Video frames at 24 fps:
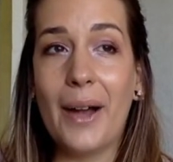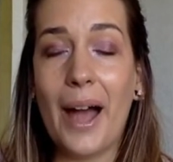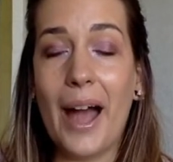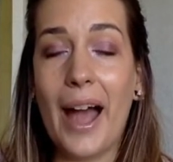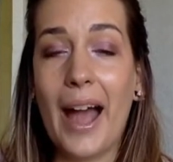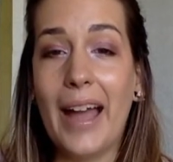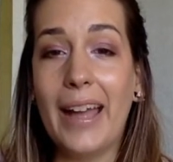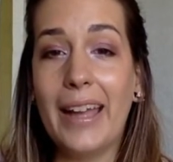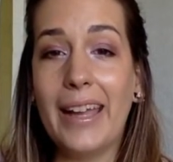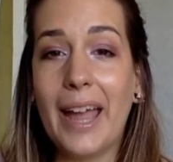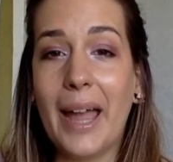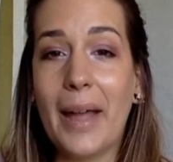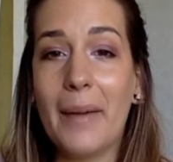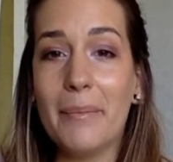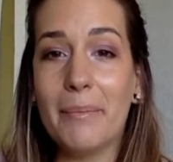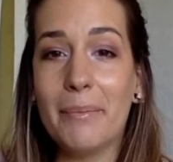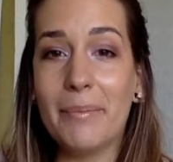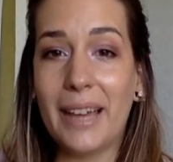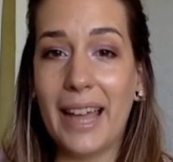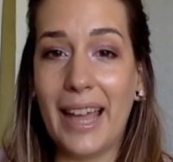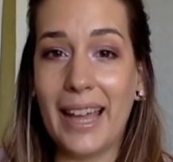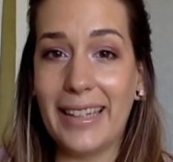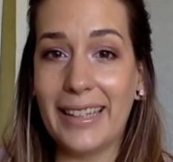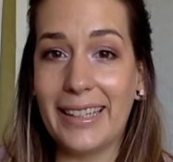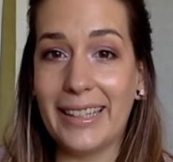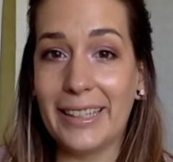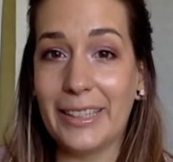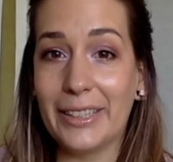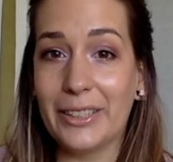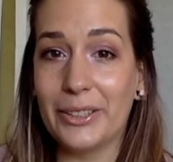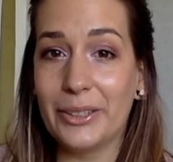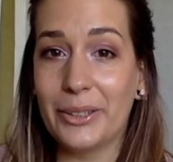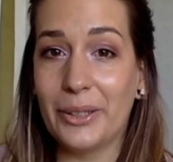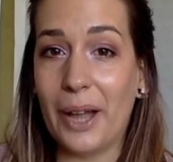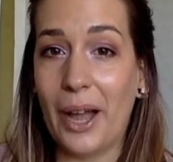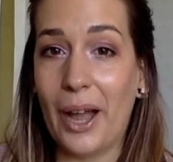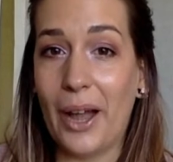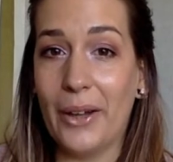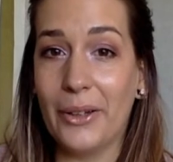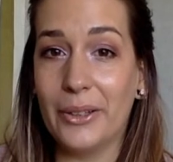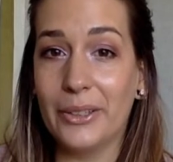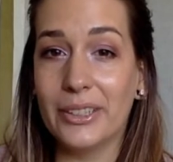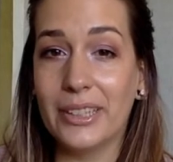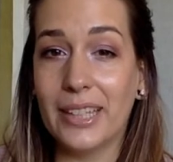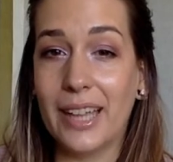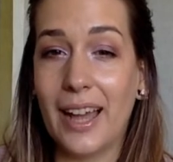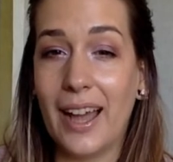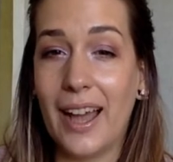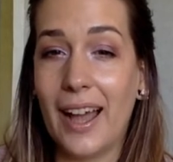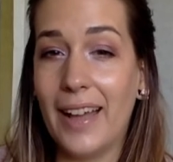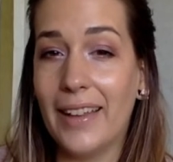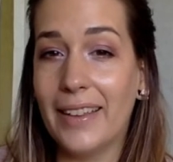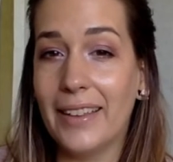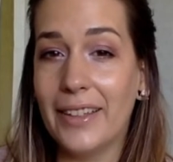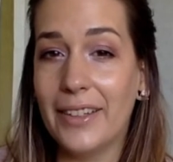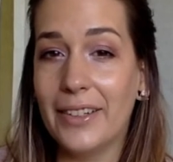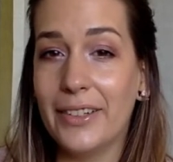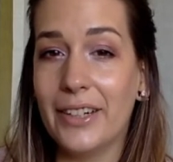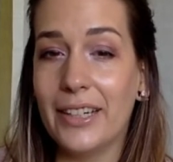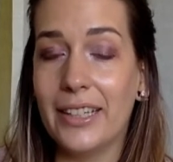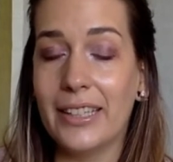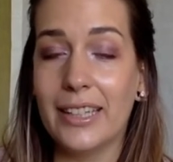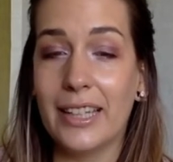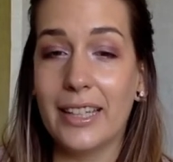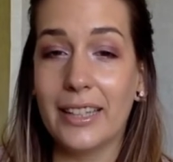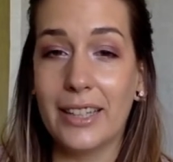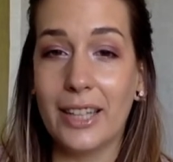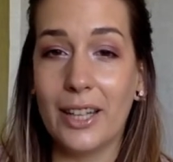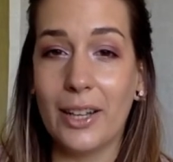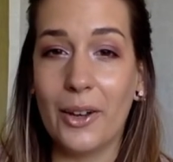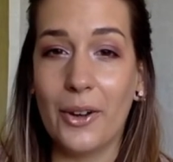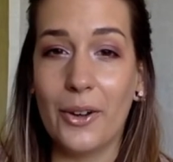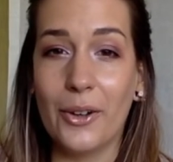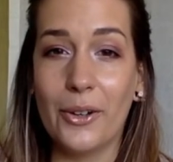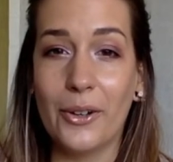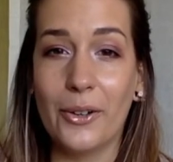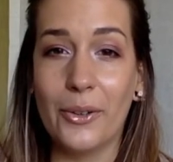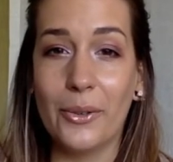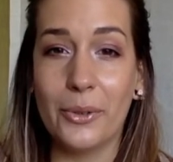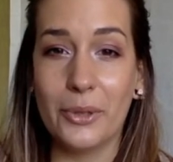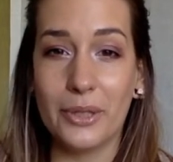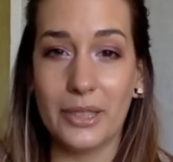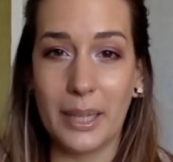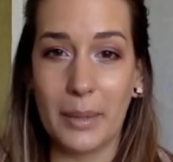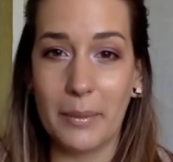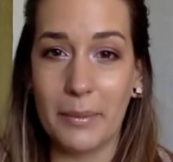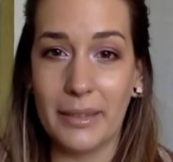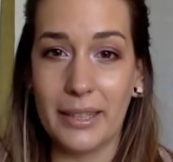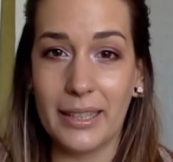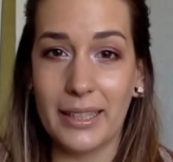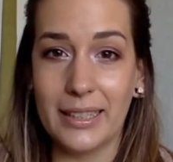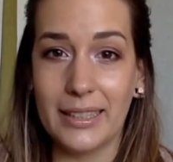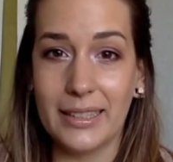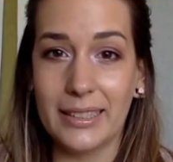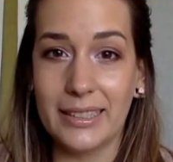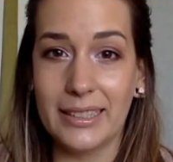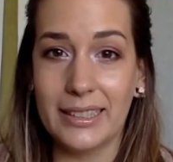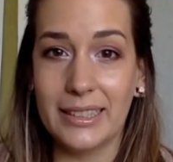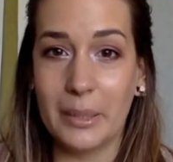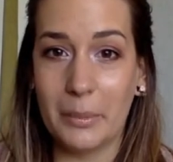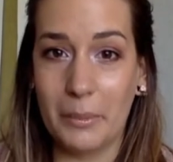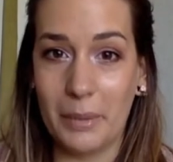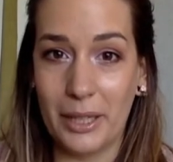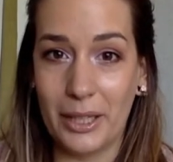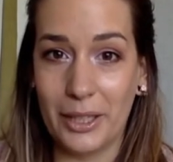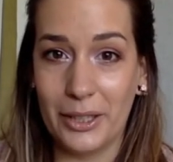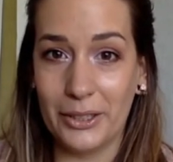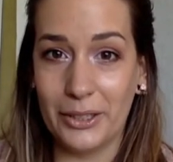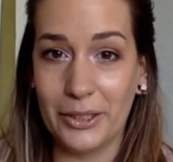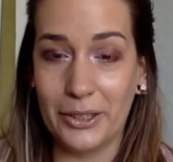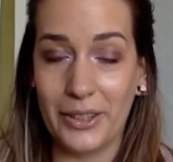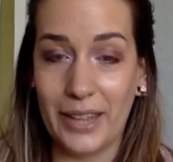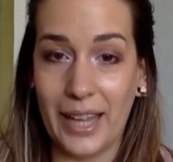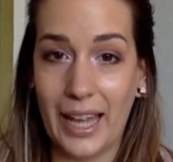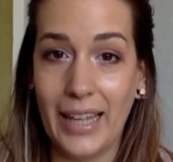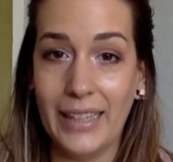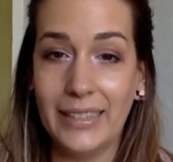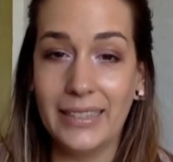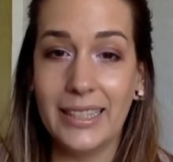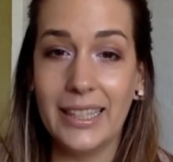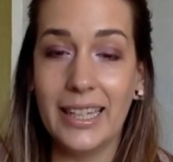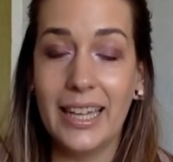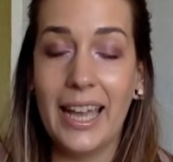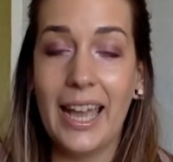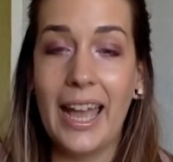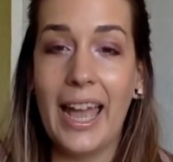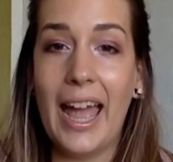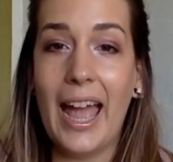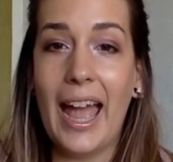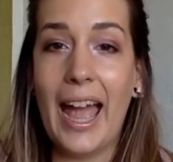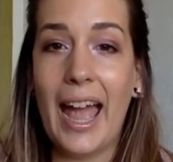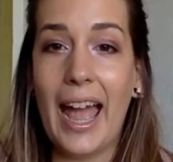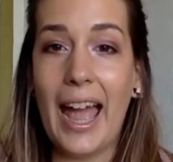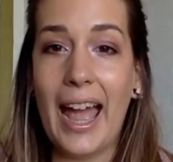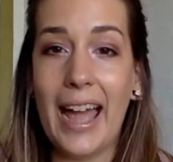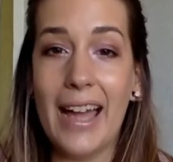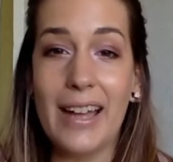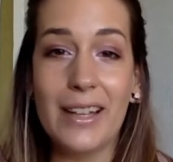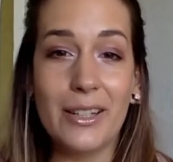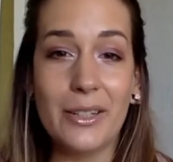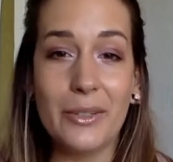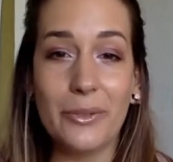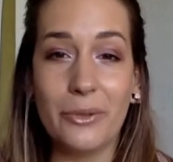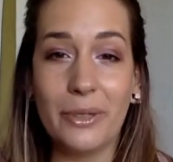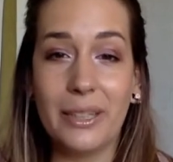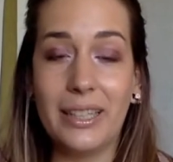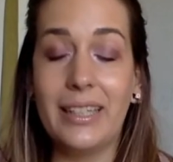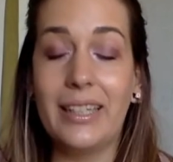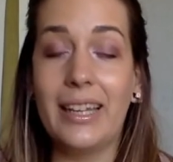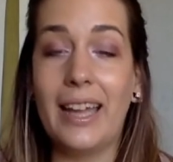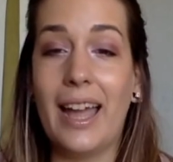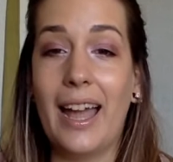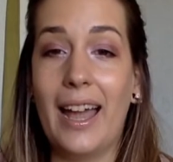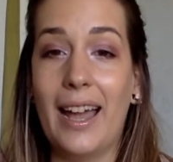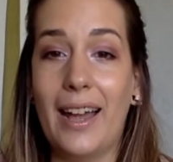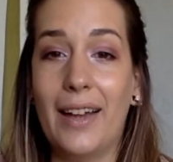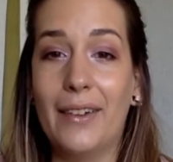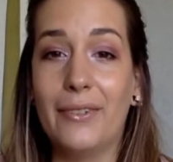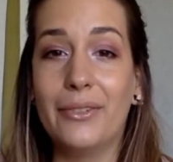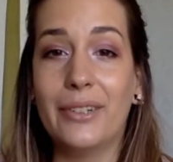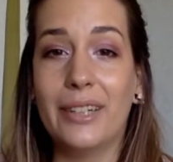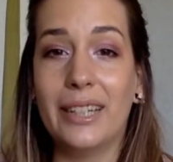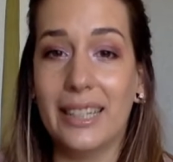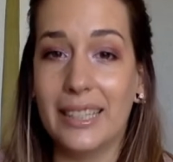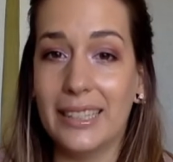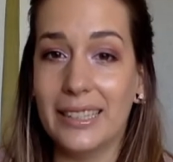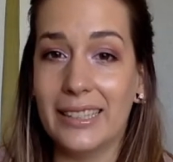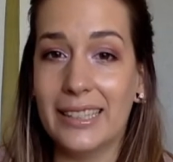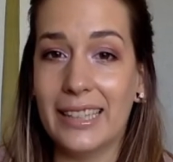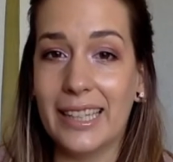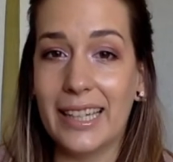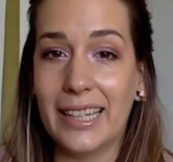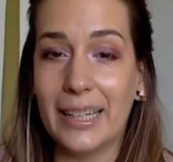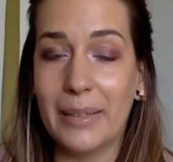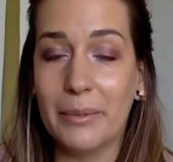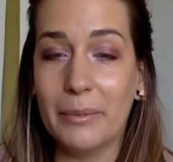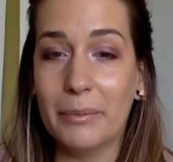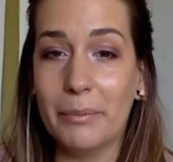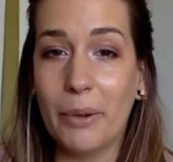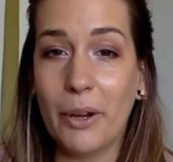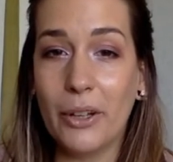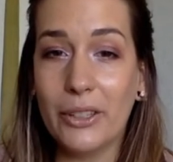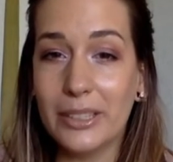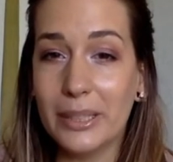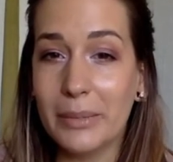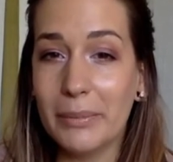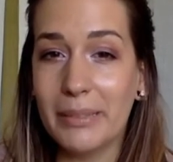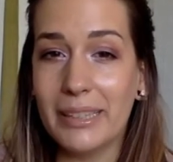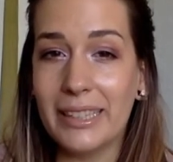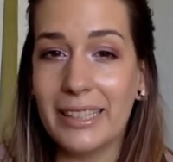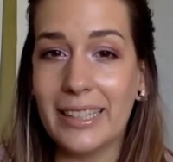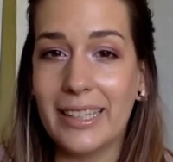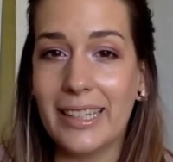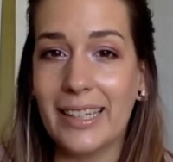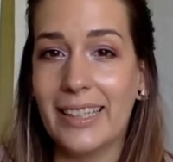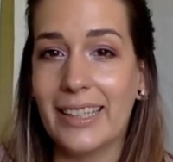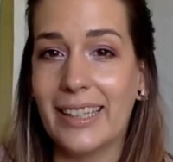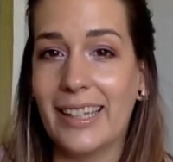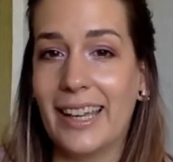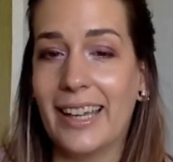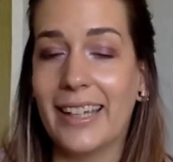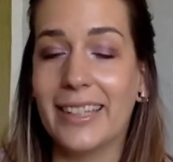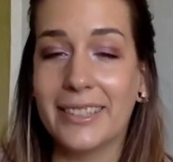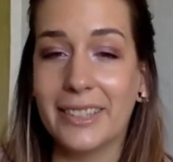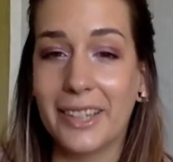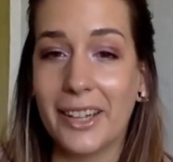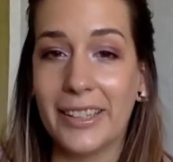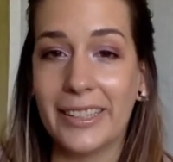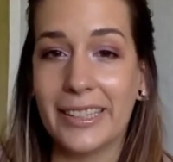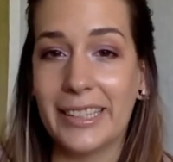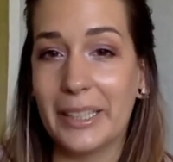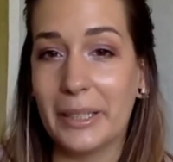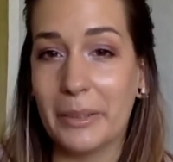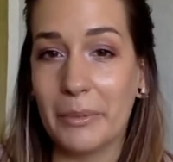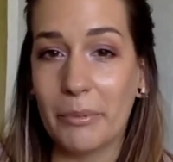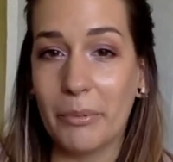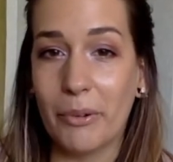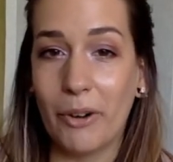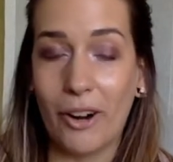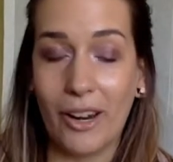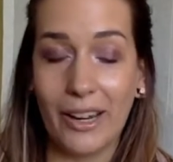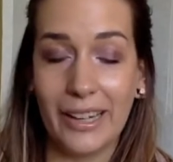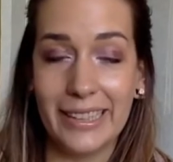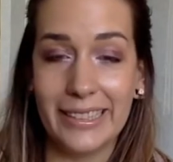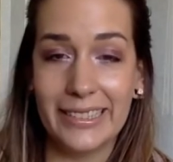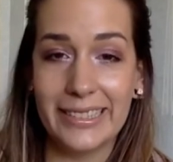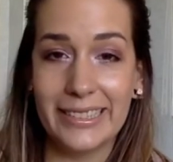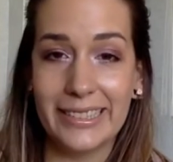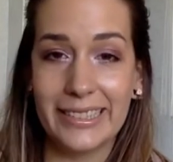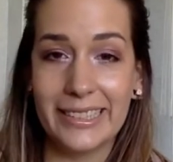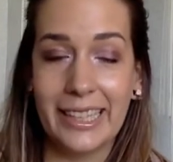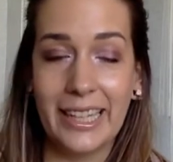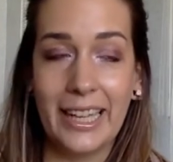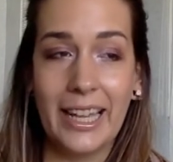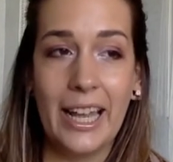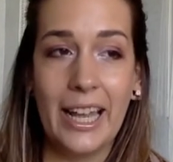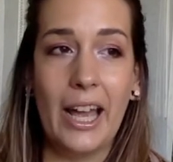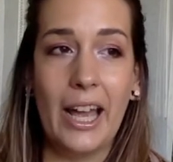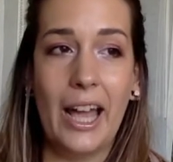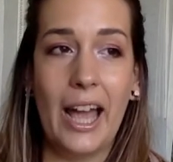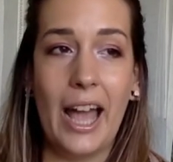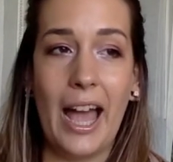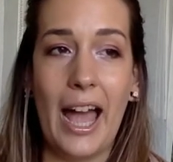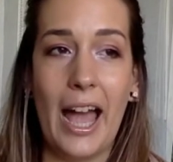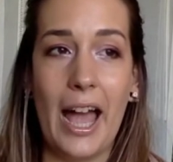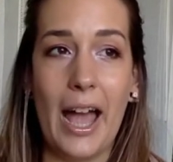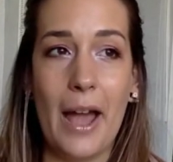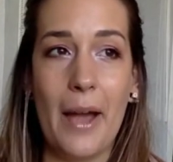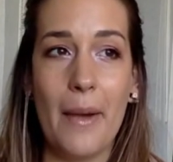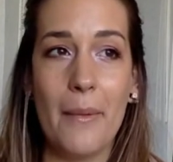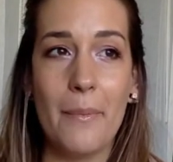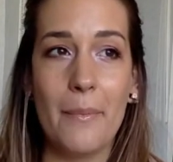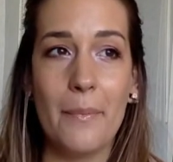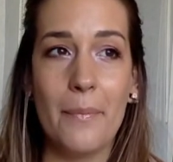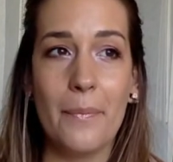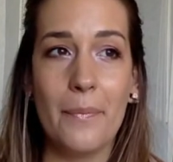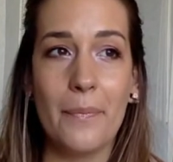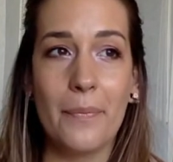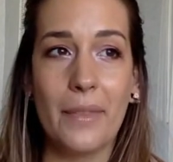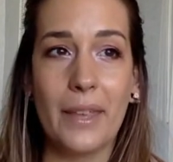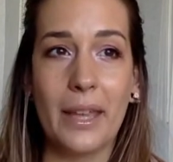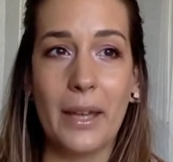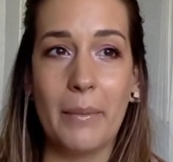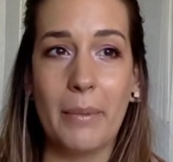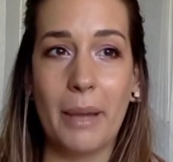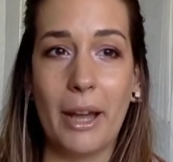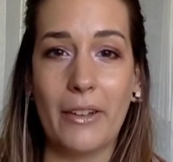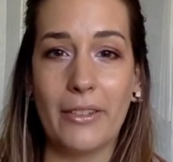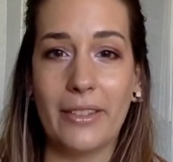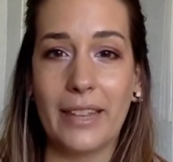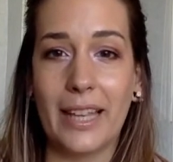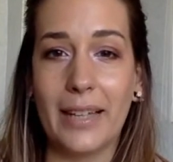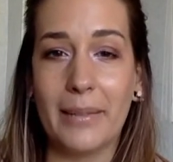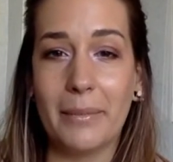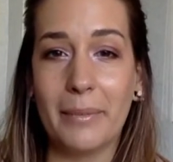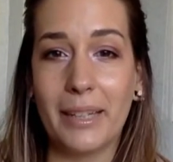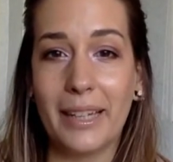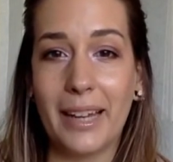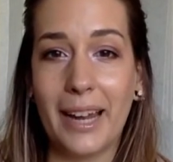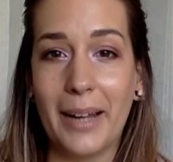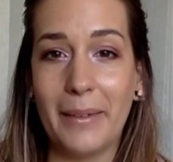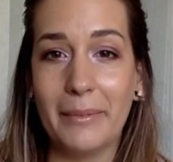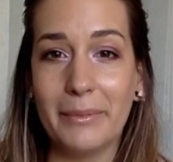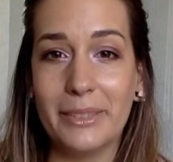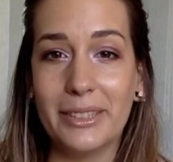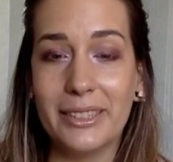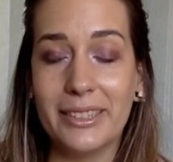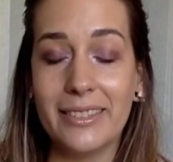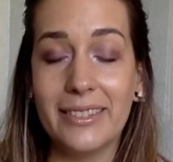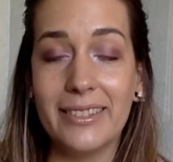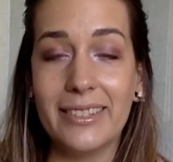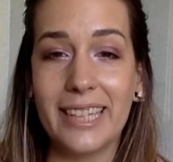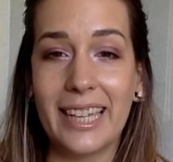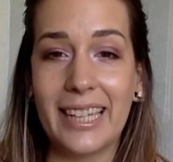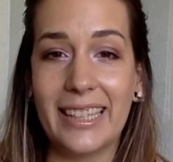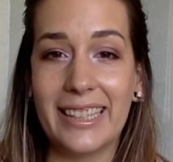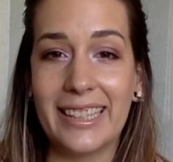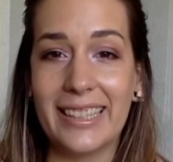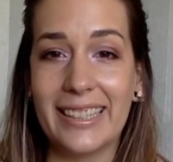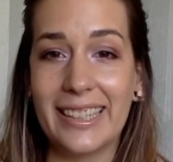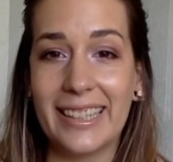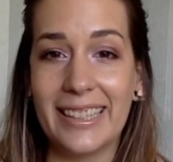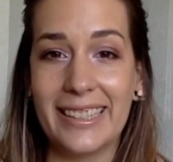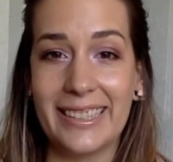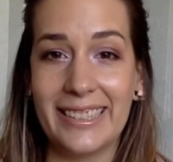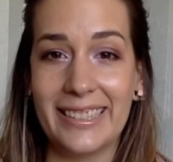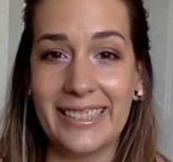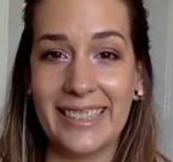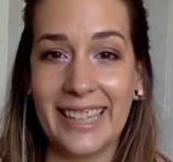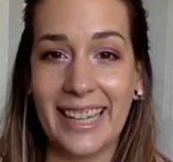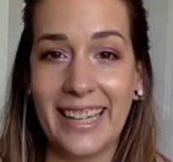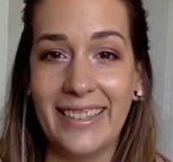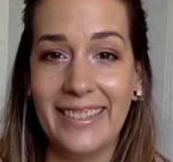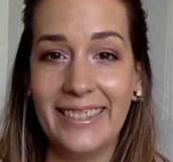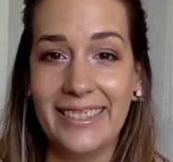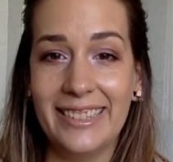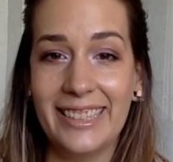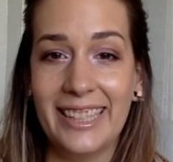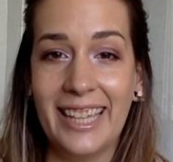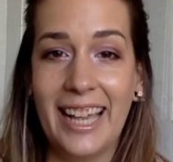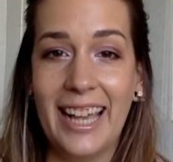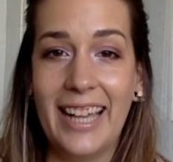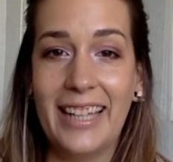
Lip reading: I am planning to host either a knit along or something similar to that, and we have possibly an exciting prize about that, but I'm still getting the details.